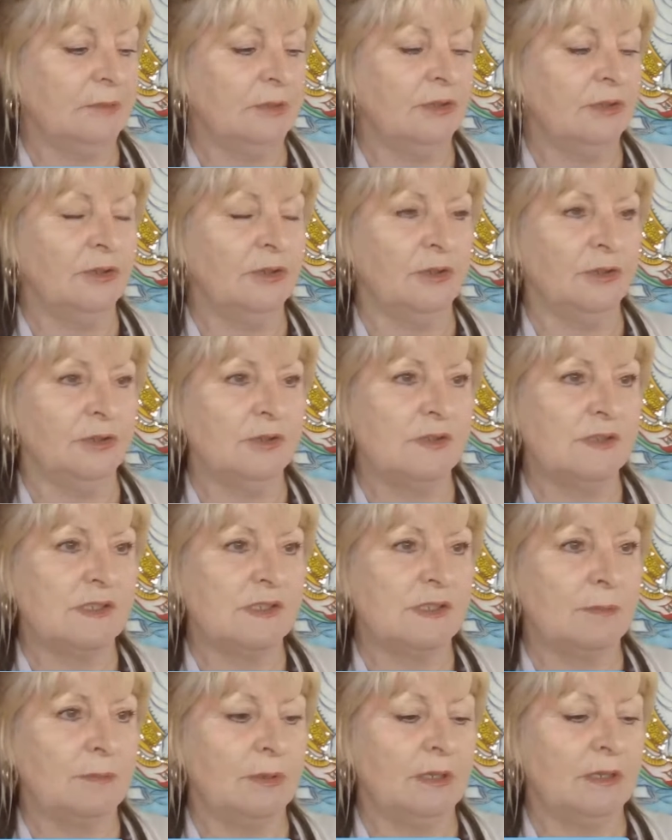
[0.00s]
when you're not
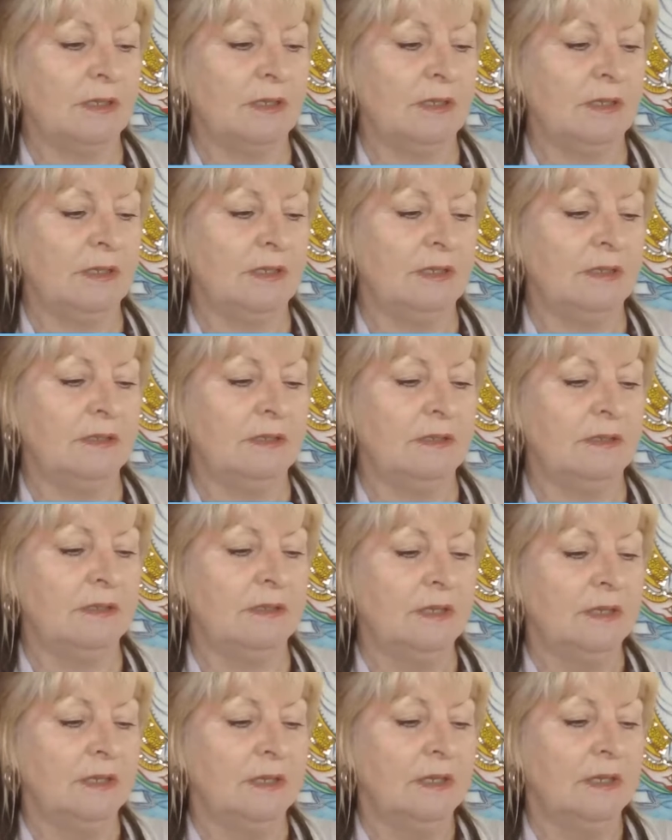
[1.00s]
used to being in
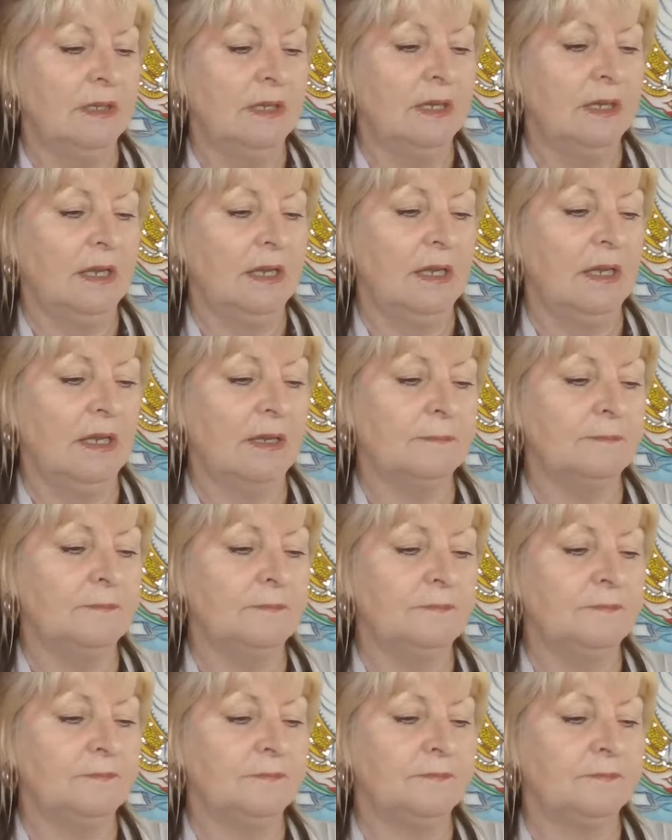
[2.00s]

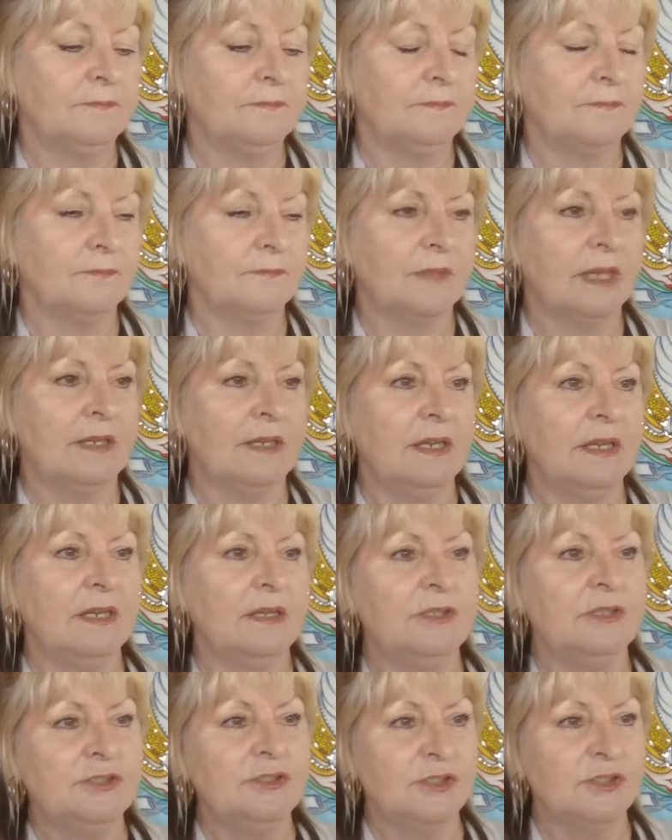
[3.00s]
an
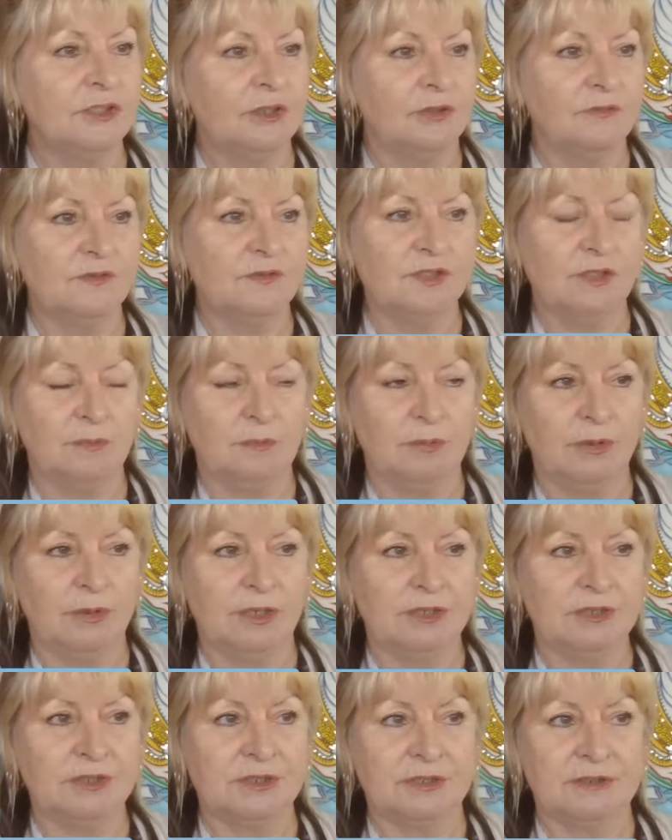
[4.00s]
energy of
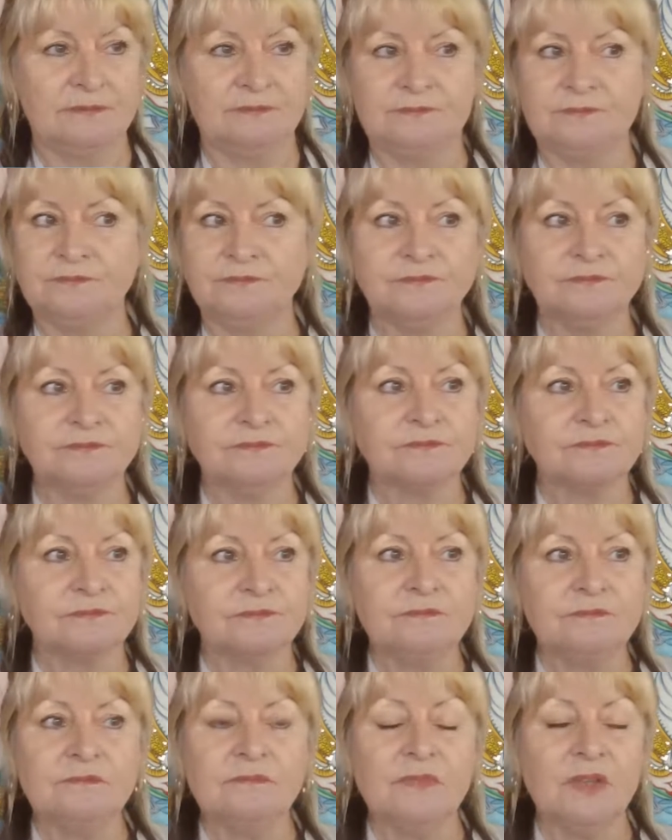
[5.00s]
depression
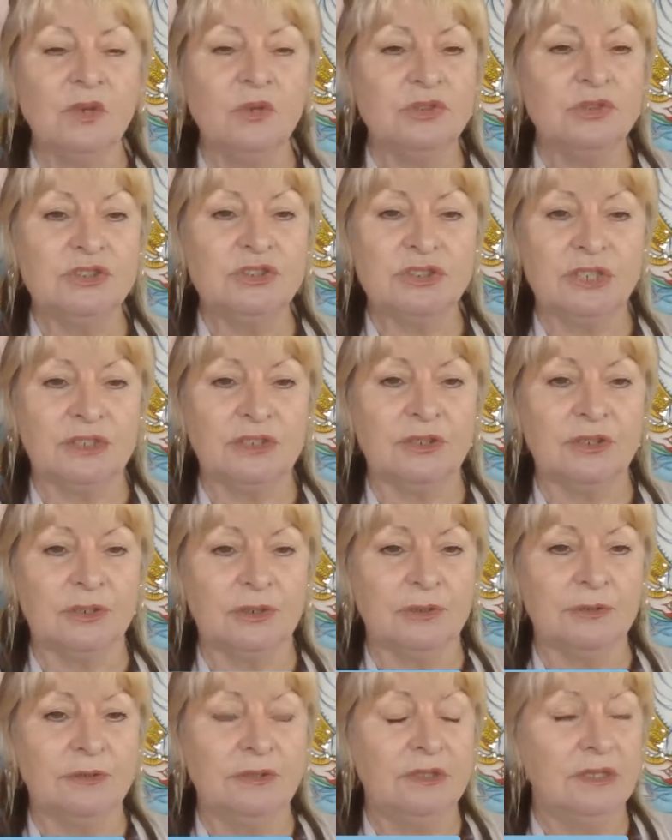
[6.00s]
or
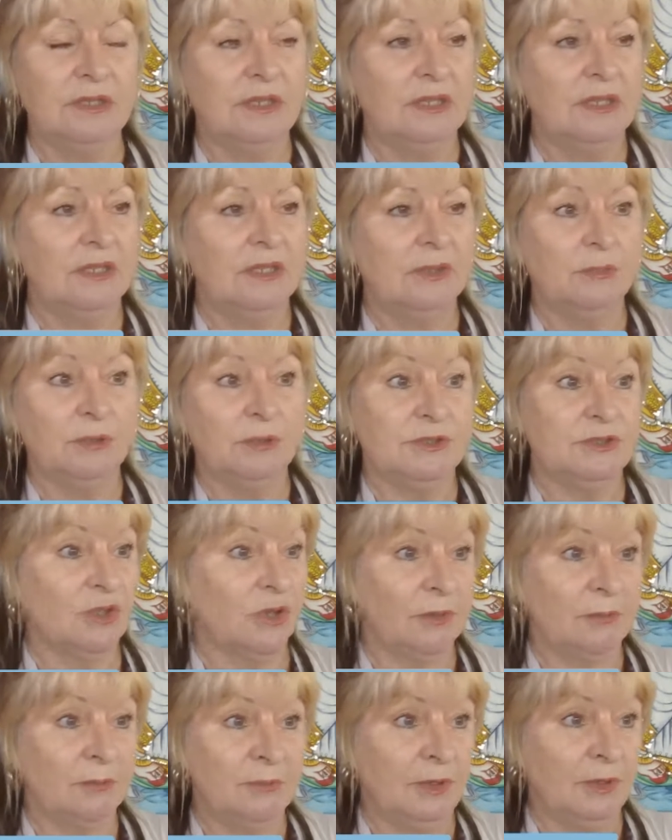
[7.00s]
shadow, which
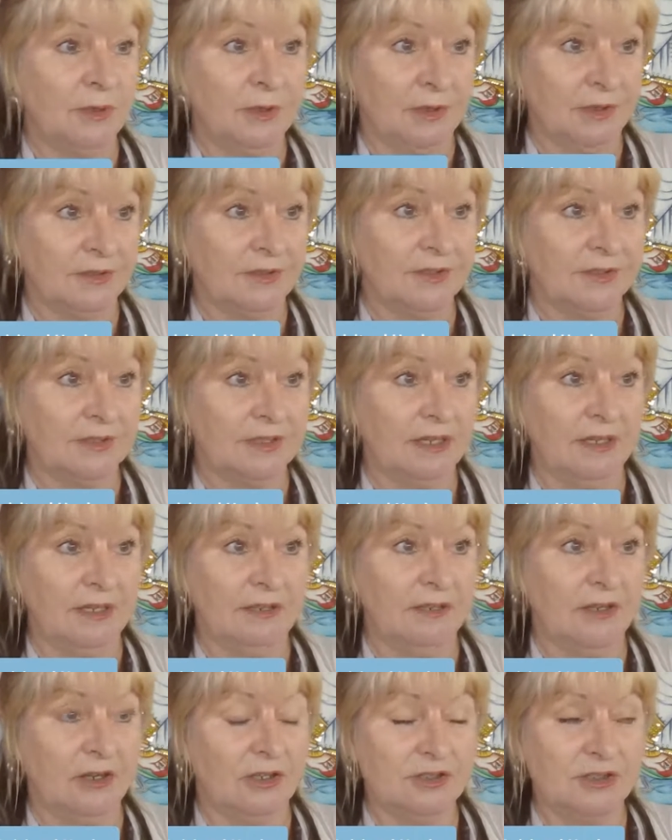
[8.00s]
I'm not.
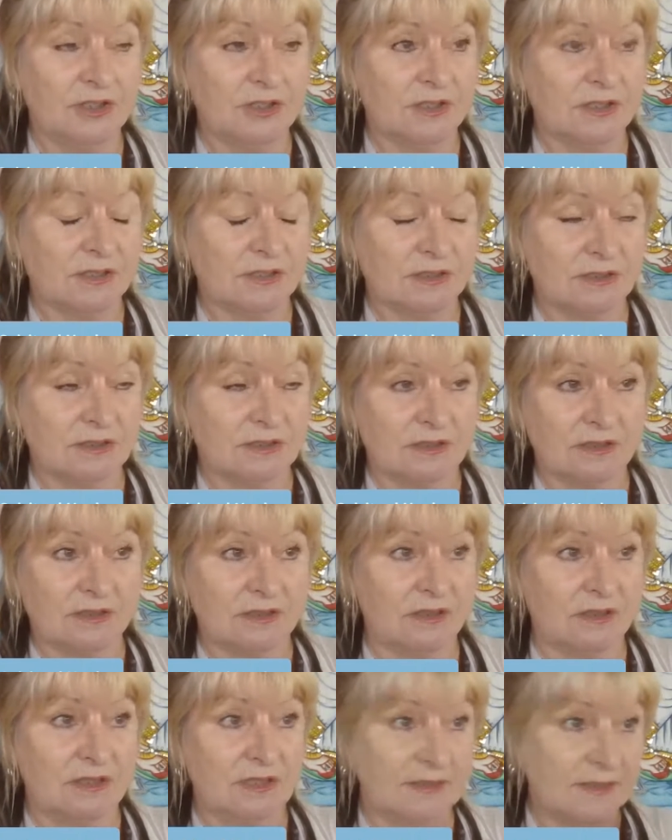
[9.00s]
And
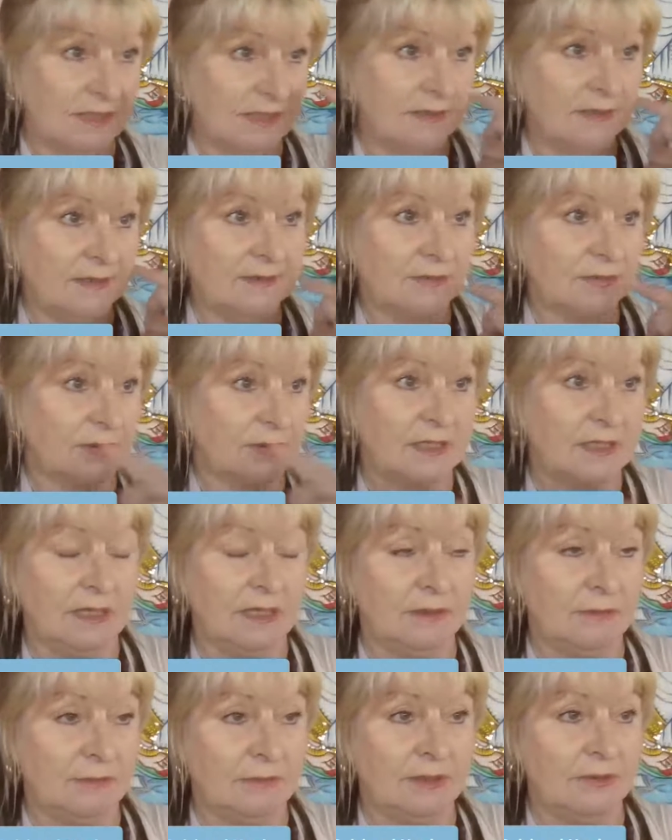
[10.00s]
the tears would
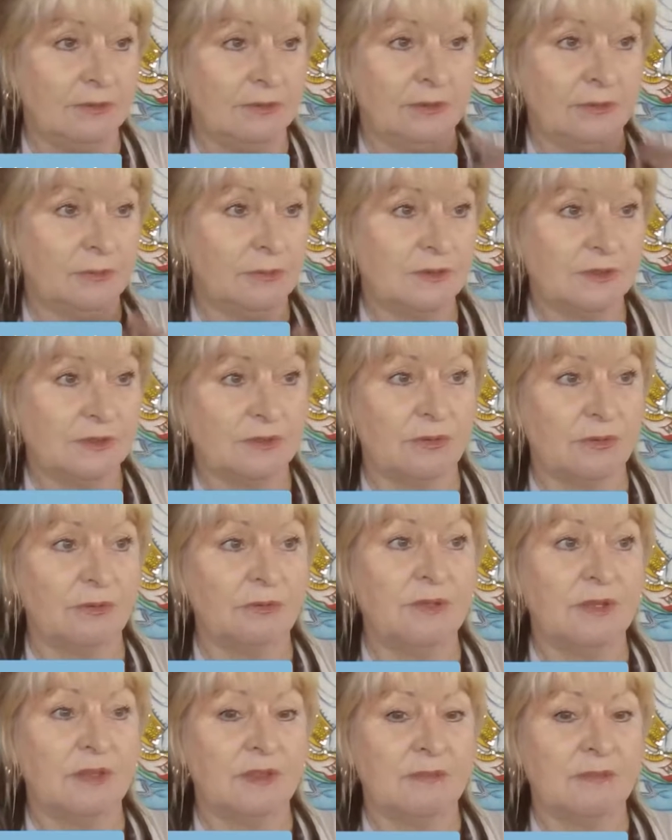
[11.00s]
come and I go, what's
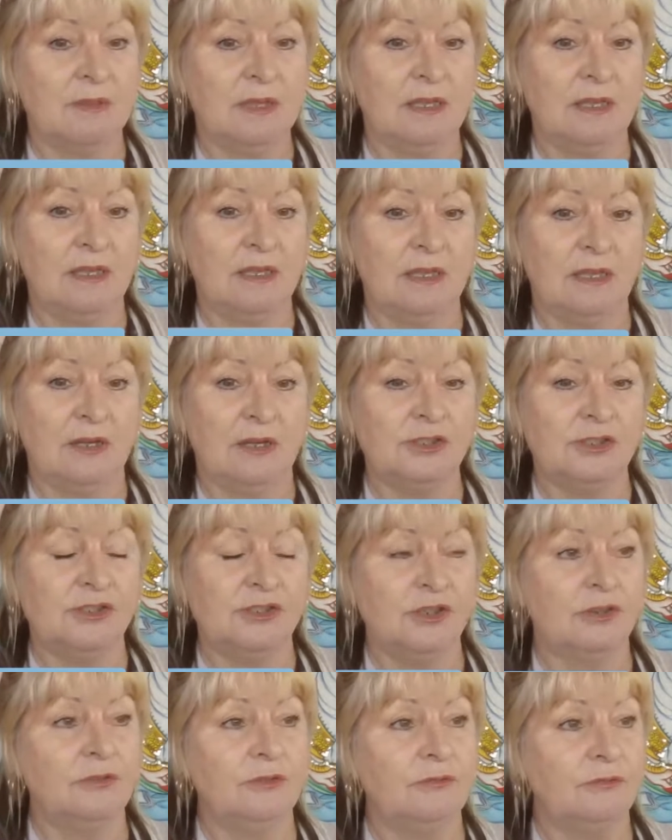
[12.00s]
wrong with me? And I
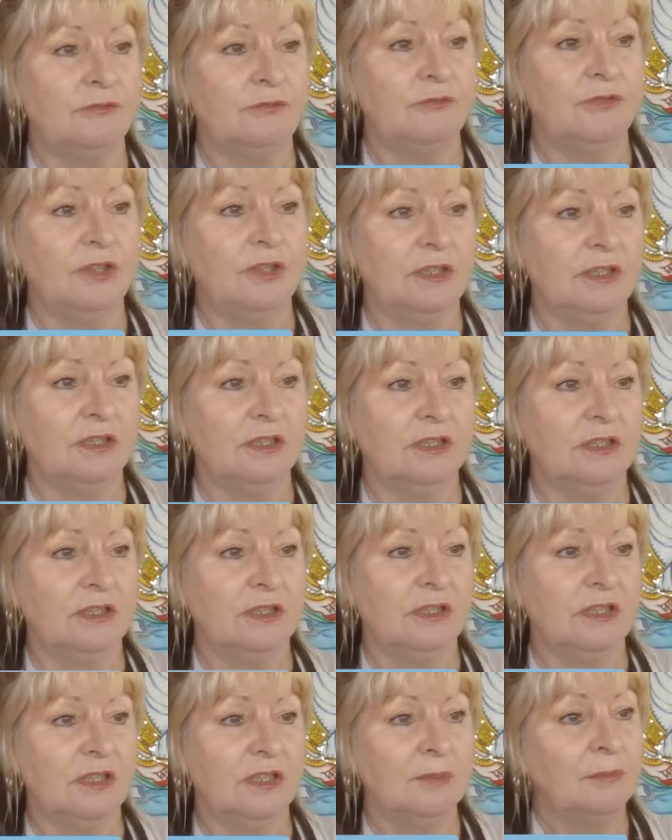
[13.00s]
don't feel
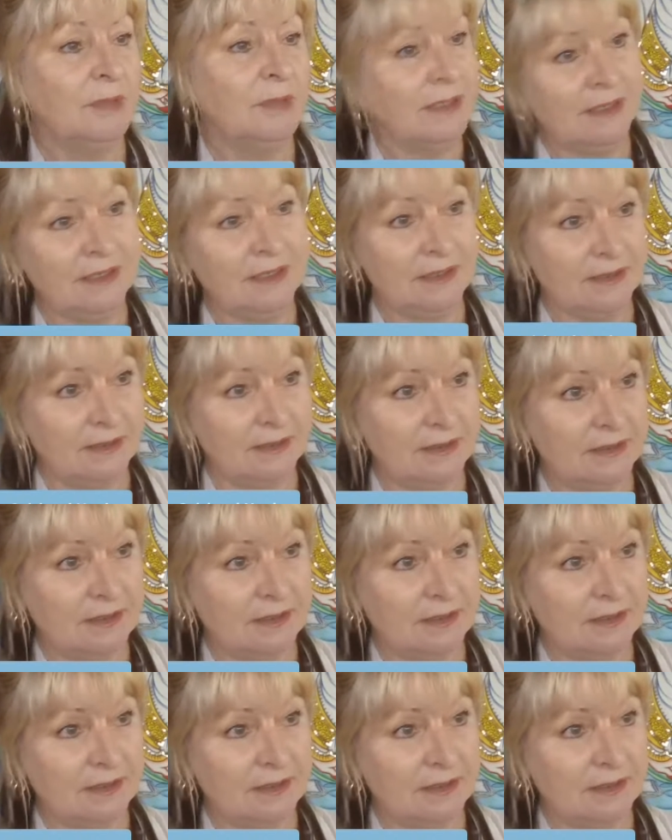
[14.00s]
me